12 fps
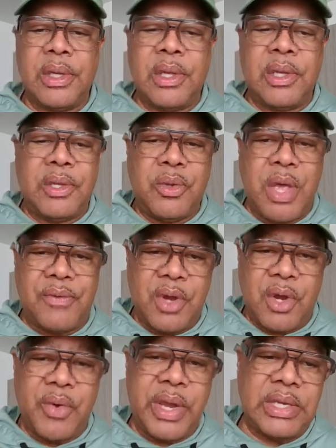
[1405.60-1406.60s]
you have a
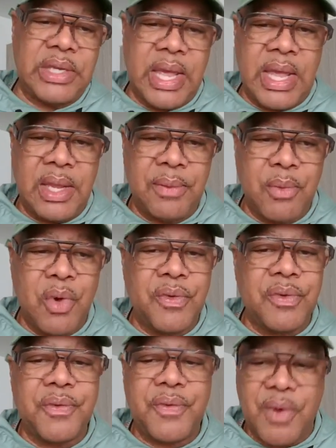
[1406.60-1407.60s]
great day moving
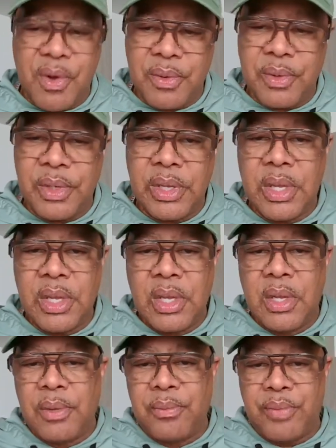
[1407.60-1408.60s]
forward.
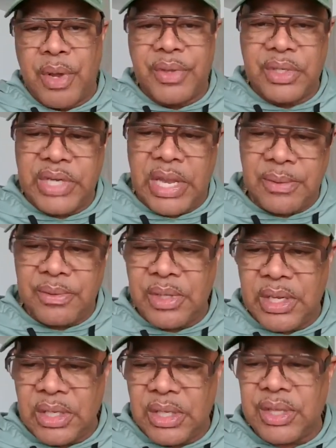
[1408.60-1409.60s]
Brother James
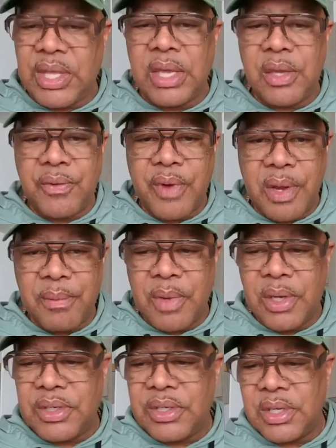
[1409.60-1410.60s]
Neely, thank you very
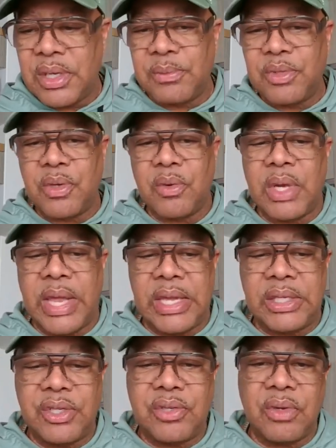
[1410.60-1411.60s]
much. I'm so glad
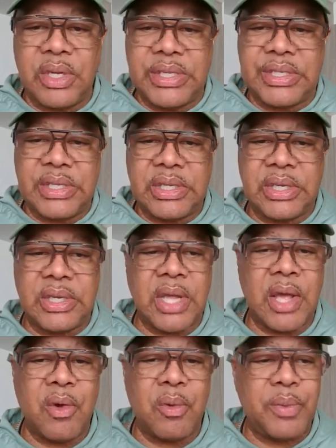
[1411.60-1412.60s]
that you listened, and I
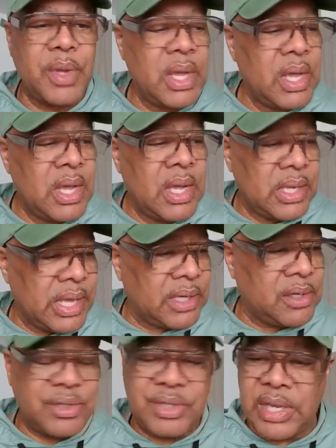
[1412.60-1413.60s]
hope, like you
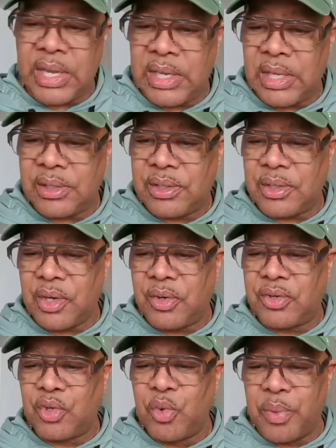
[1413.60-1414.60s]
said, it's
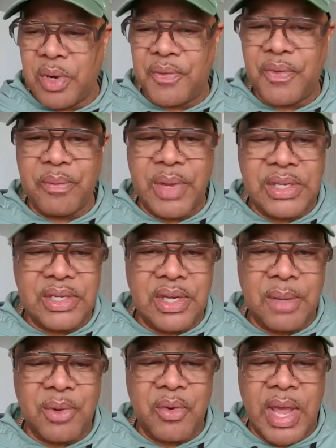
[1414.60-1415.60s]
super information. I'm
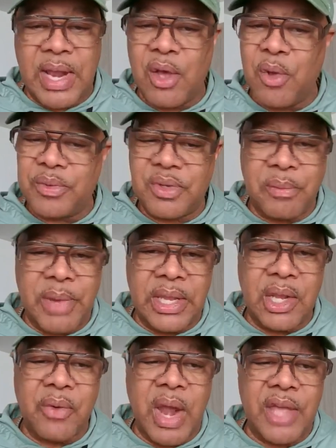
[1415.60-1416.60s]
glad. I hope somebody
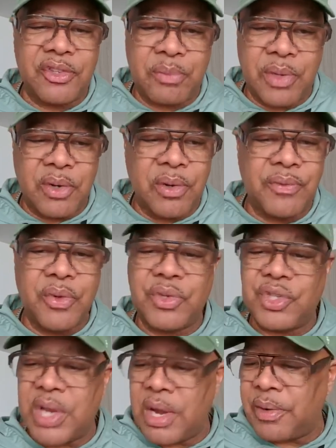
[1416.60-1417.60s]
grasps it, or if you
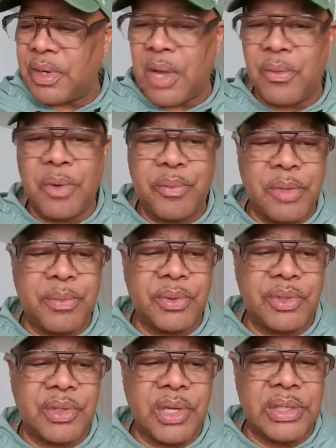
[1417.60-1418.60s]
share it, I want people to
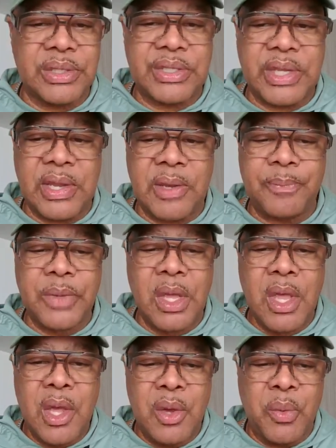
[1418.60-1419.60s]
understand
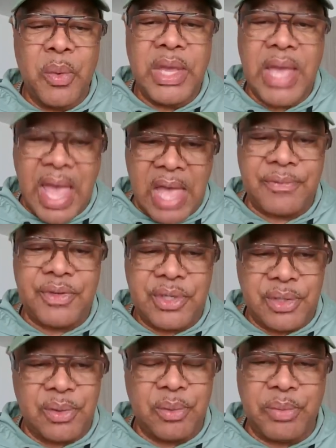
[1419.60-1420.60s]
we have to
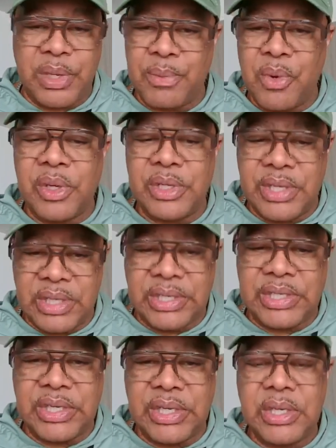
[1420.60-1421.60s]
be more
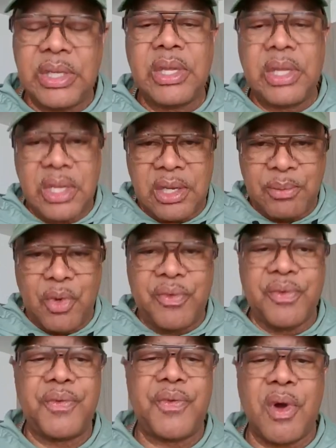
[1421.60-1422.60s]
diligent in moving
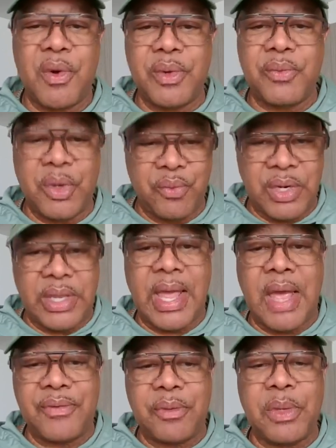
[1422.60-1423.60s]
forward. We really have
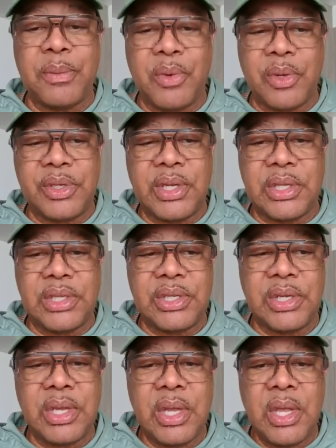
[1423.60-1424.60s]
to be more diligent.
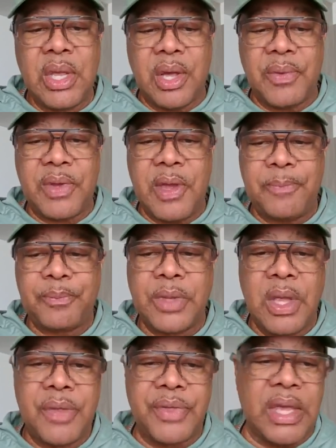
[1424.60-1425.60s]
Okay?
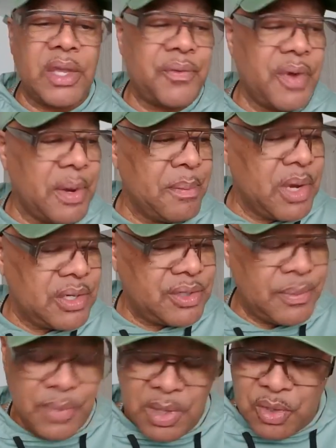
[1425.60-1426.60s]
Thank you very much.
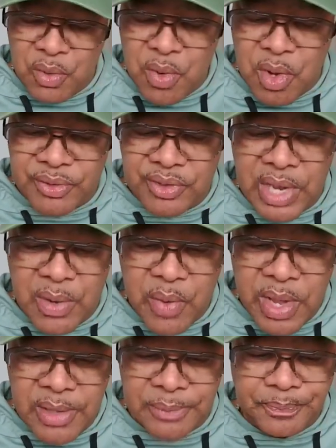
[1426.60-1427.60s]
You all stay
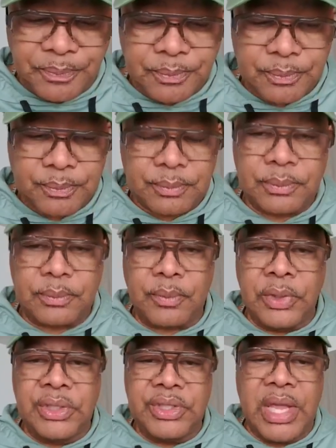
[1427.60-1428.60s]
well,
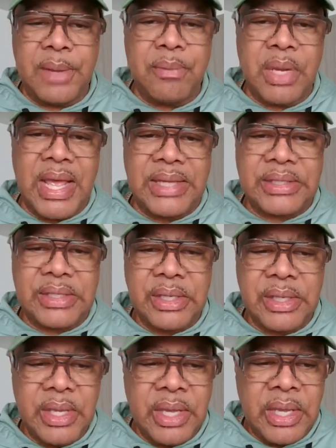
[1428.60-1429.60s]
stay blessed,
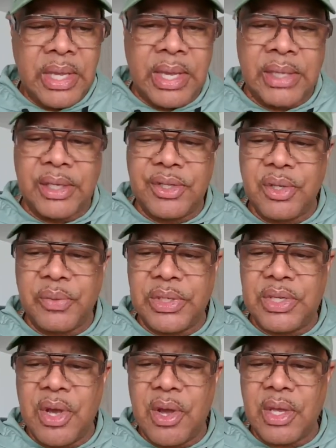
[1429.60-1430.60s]
and until we
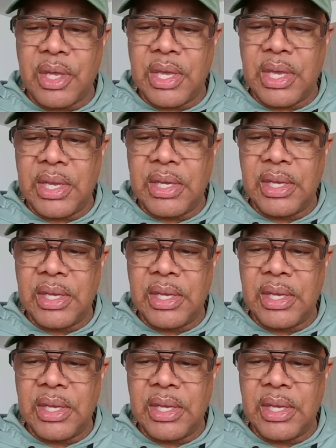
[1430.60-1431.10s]
talk again,